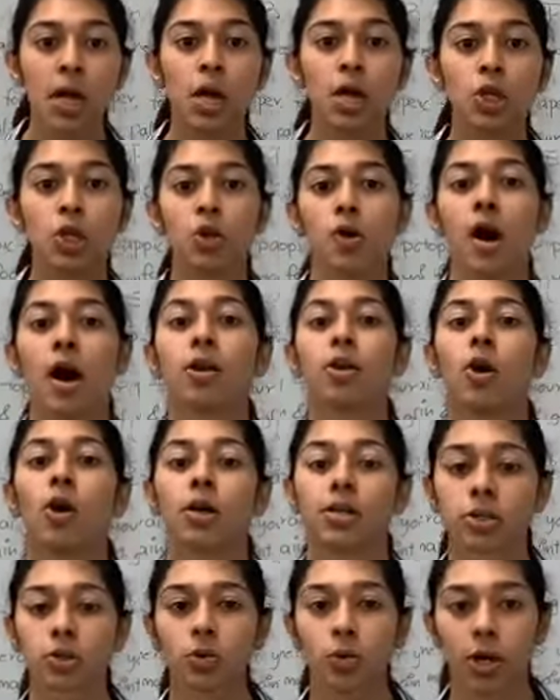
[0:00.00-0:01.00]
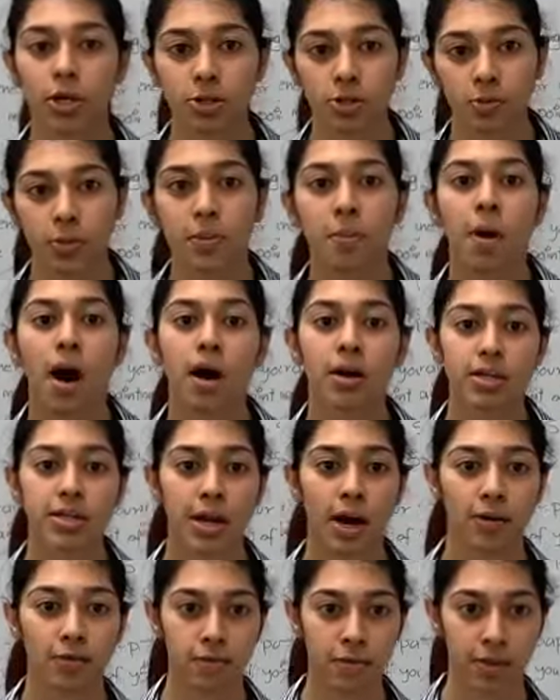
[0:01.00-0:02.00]
You are not going to be marked
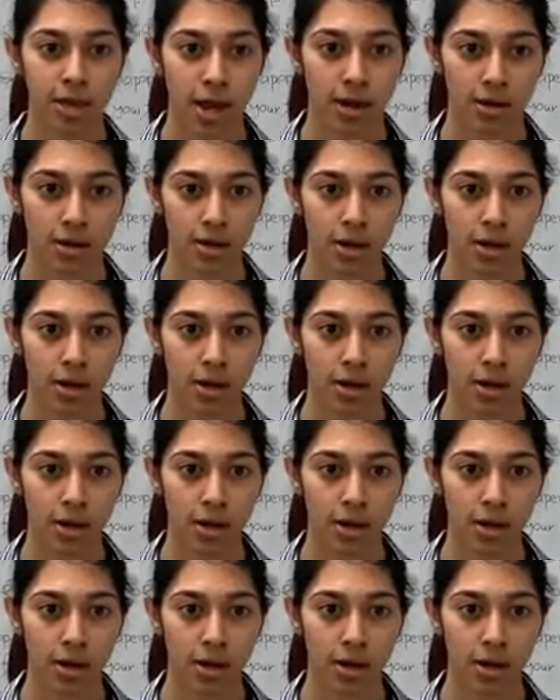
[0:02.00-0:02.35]
down for that.